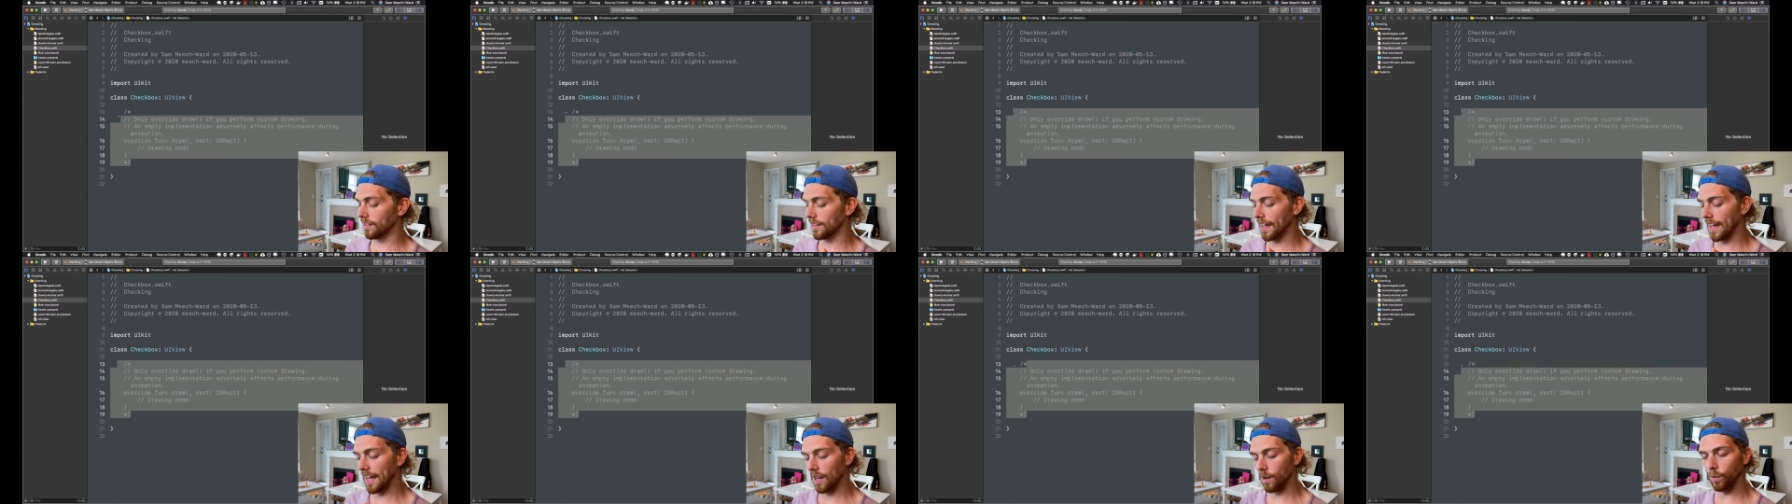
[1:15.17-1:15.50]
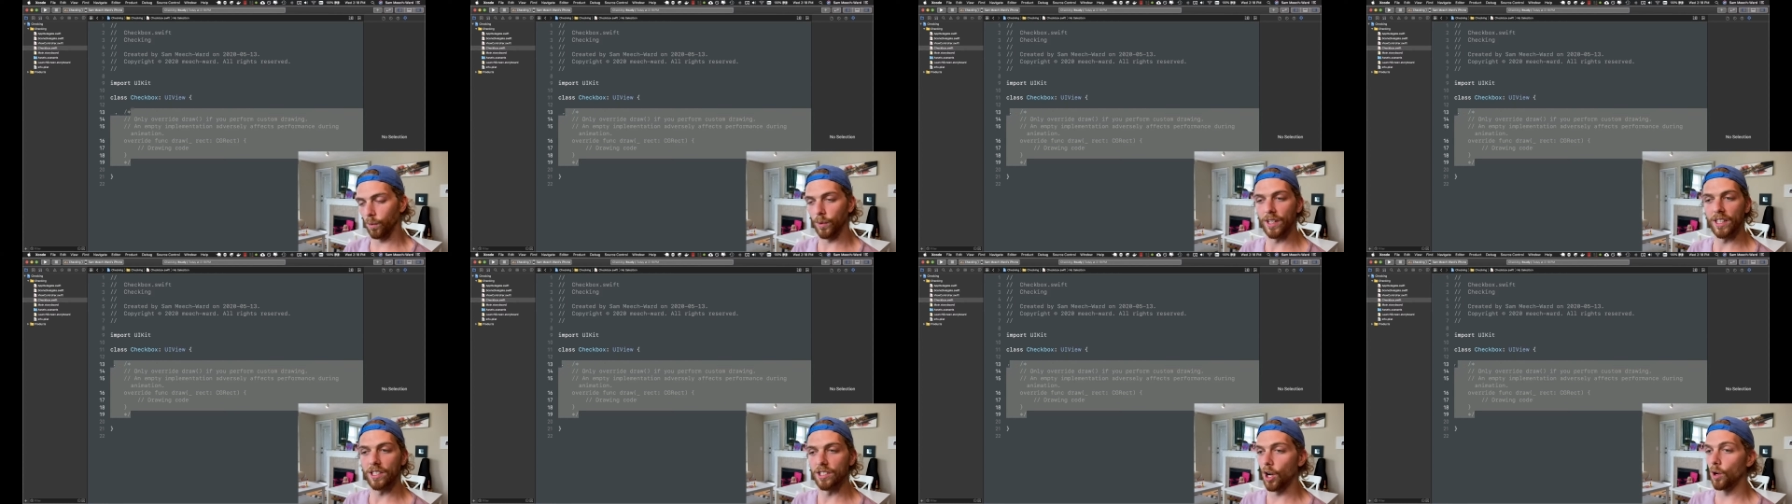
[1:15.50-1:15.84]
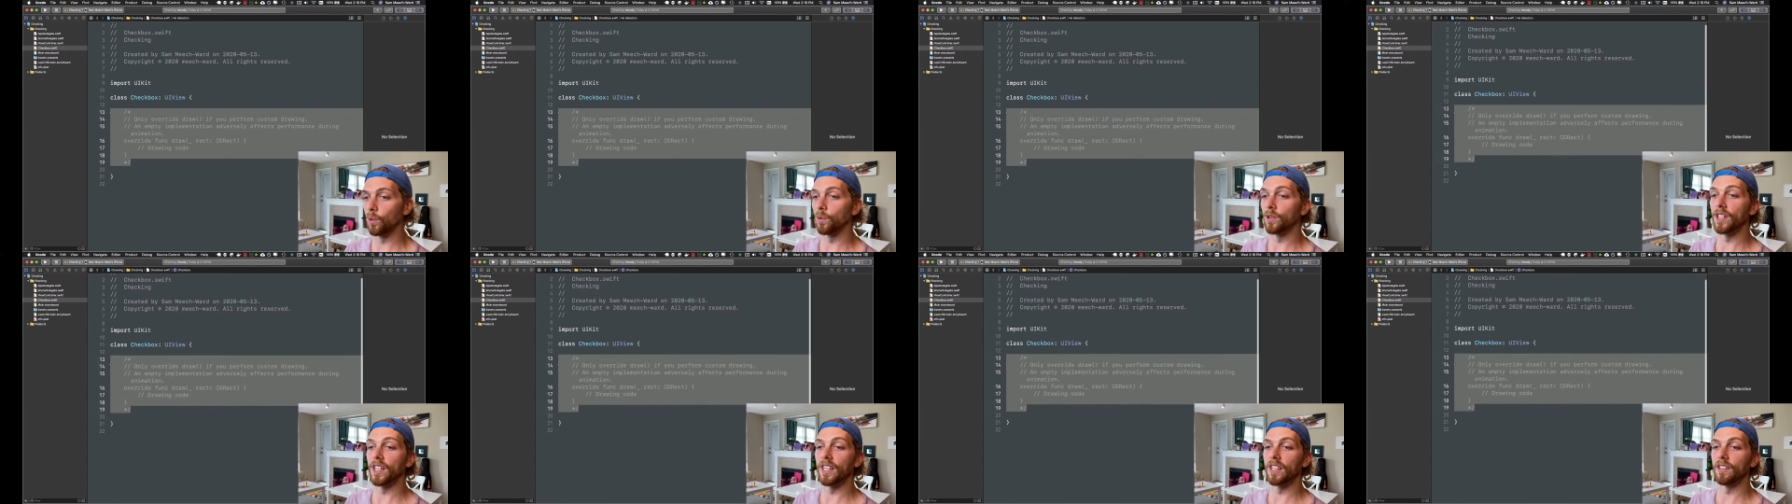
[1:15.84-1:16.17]
that we
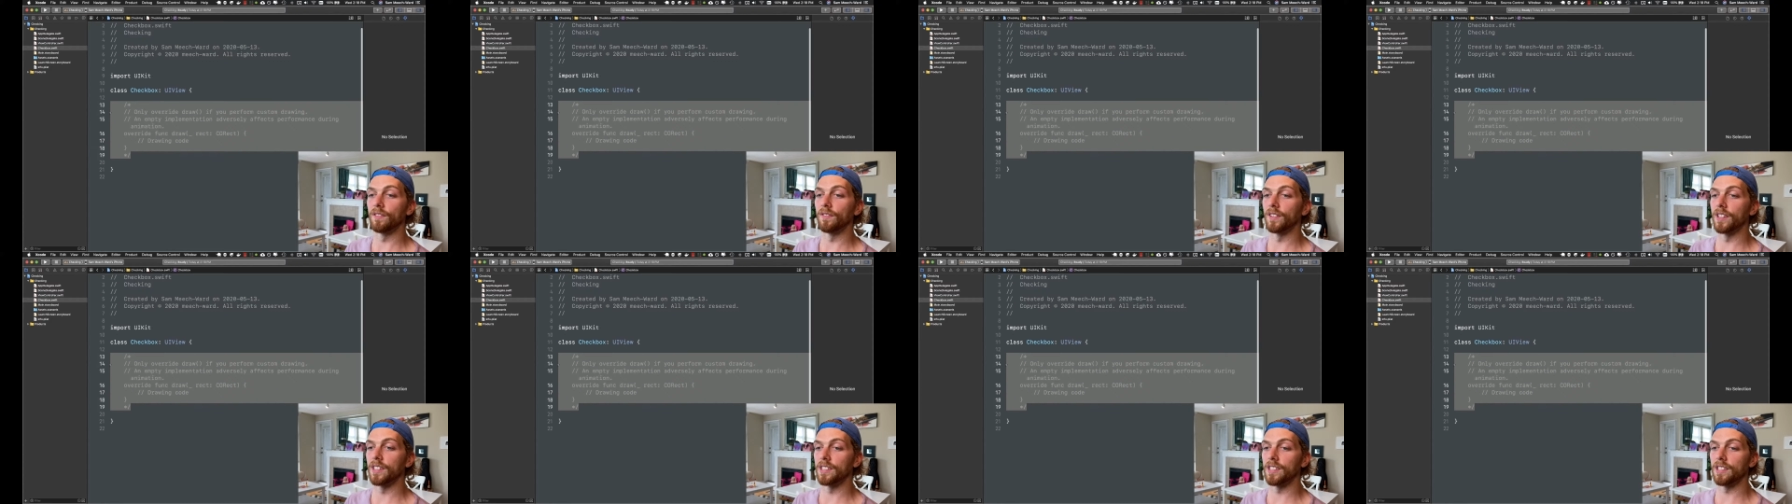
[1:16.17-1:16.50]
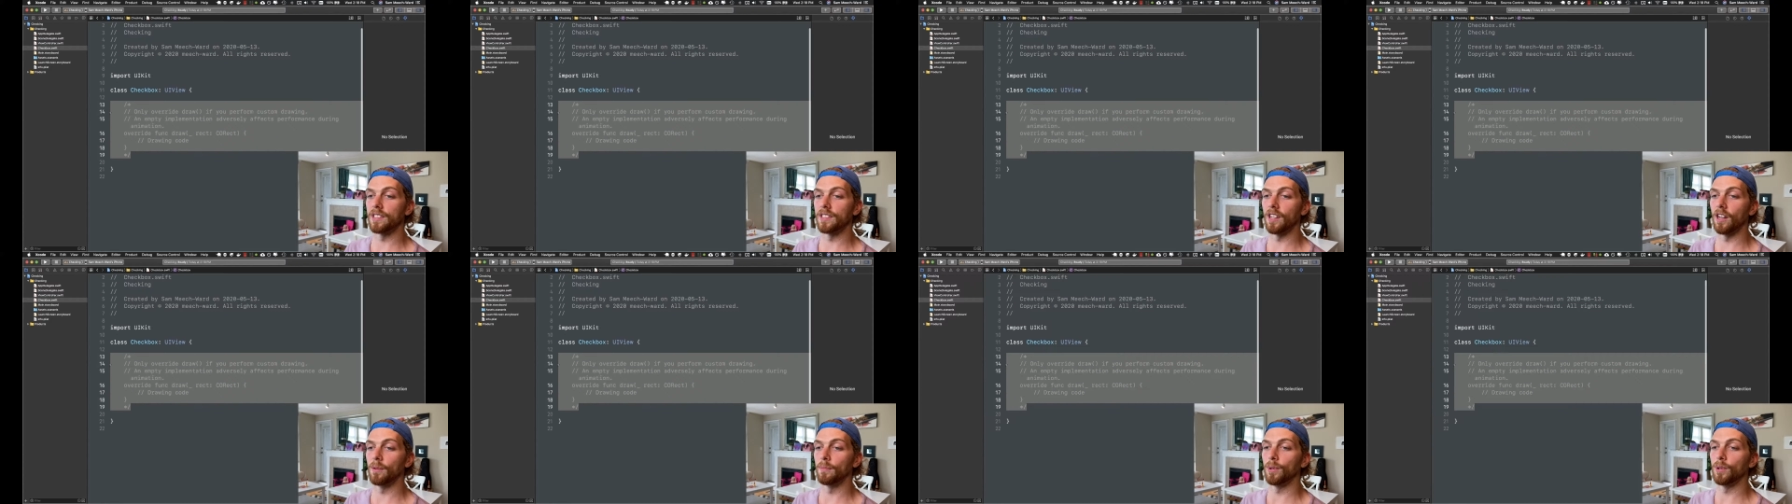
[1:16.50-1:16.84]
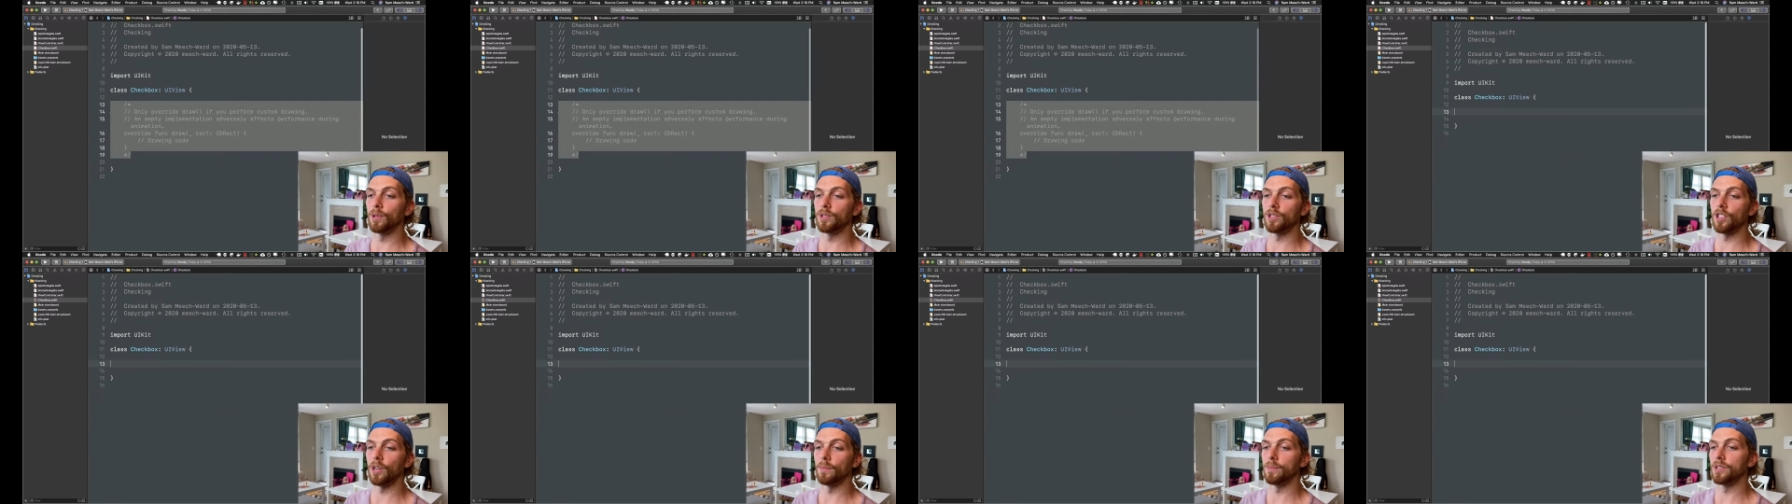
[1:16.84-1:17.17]
don't need for this
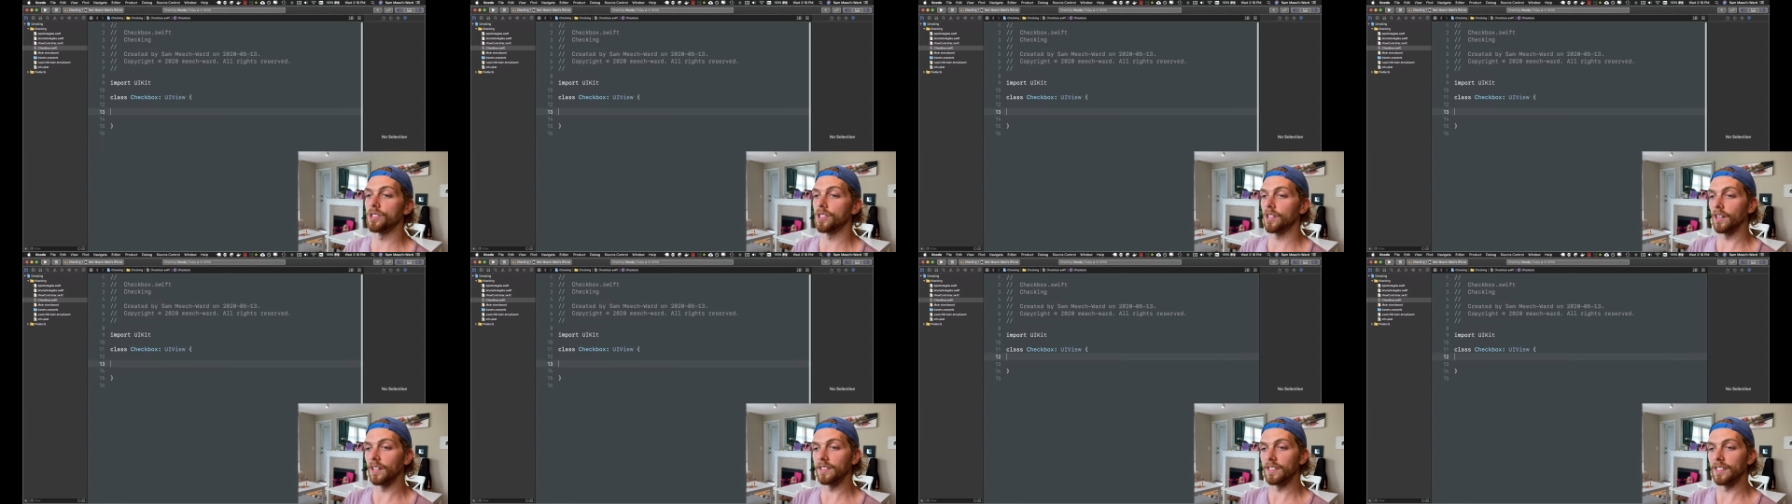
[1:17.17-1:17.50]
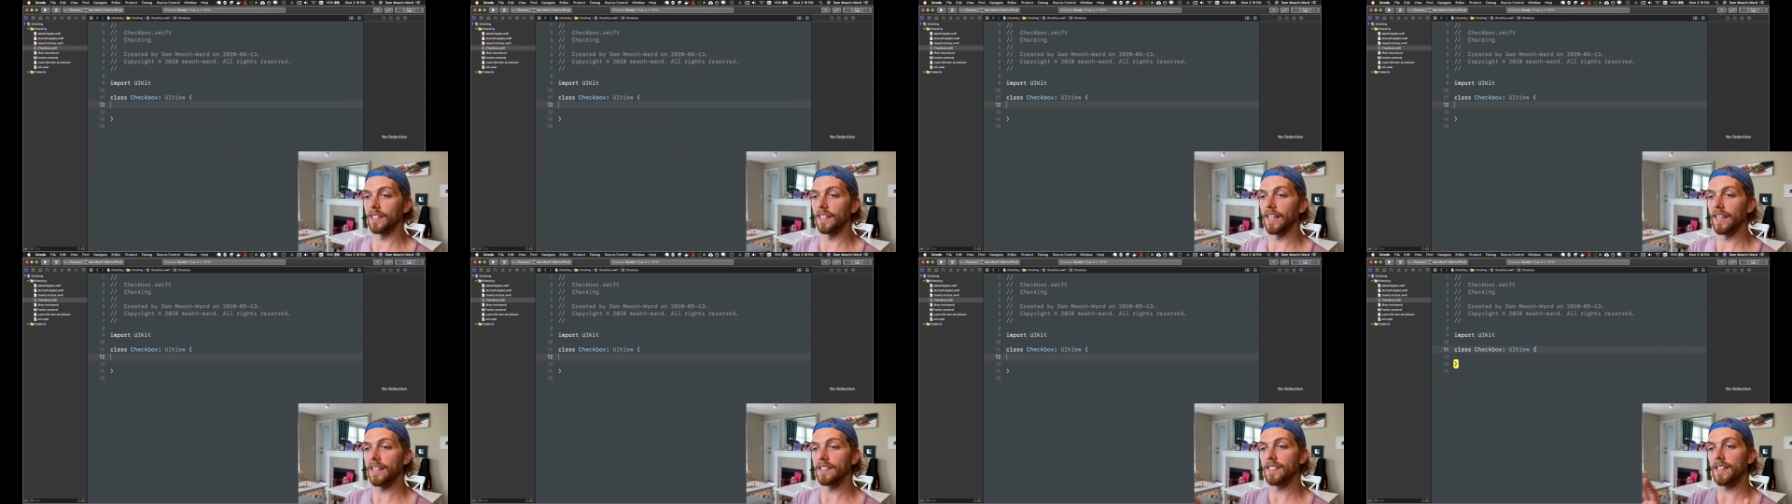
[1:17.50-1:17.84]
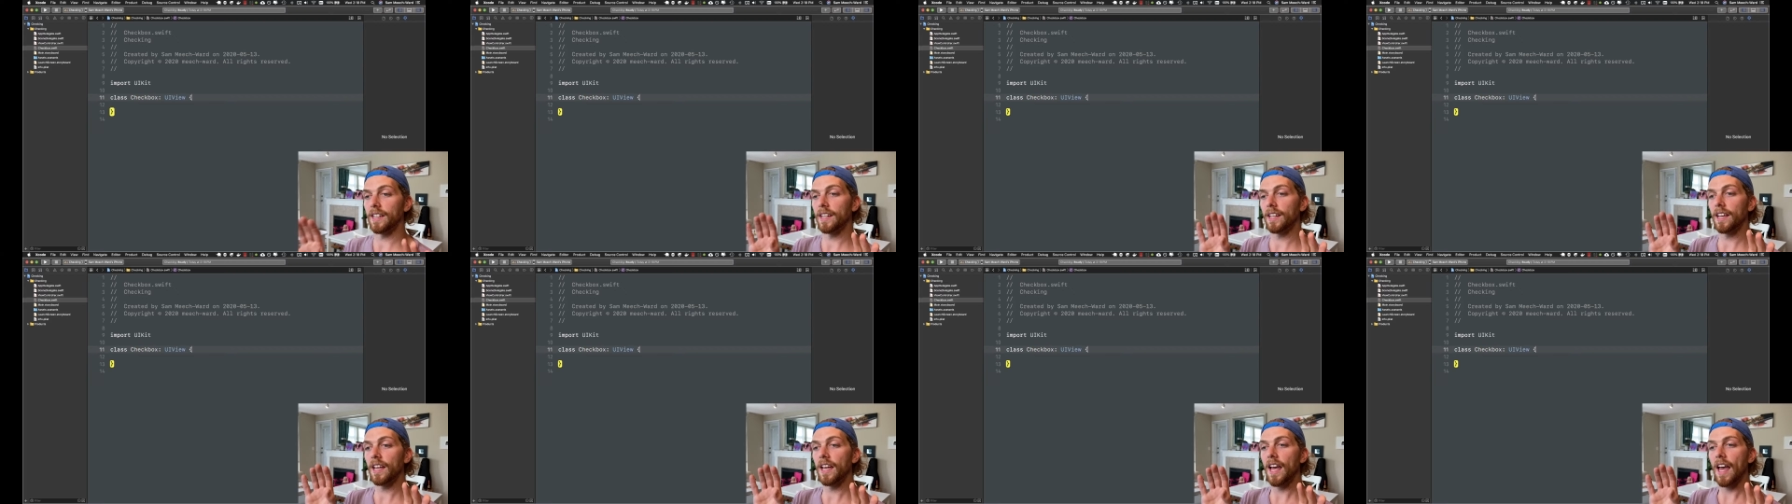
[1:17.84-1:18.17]
example, so I'm just gonna delete
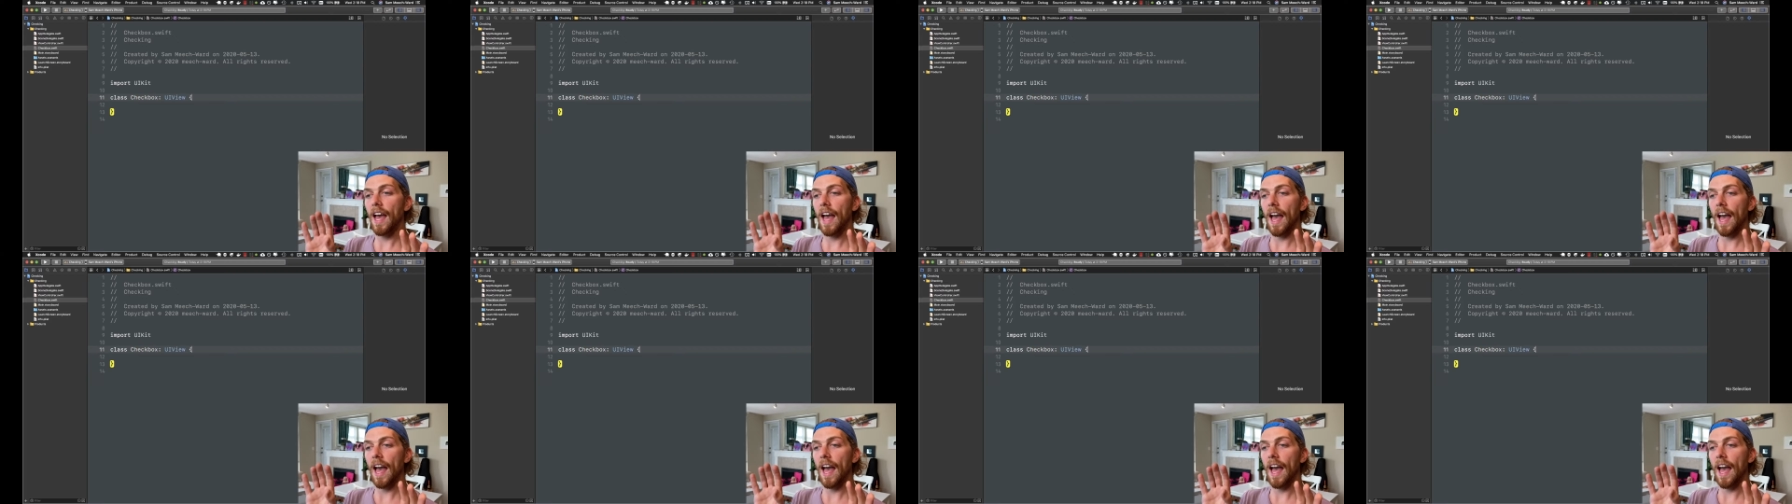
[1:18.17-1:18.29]
it.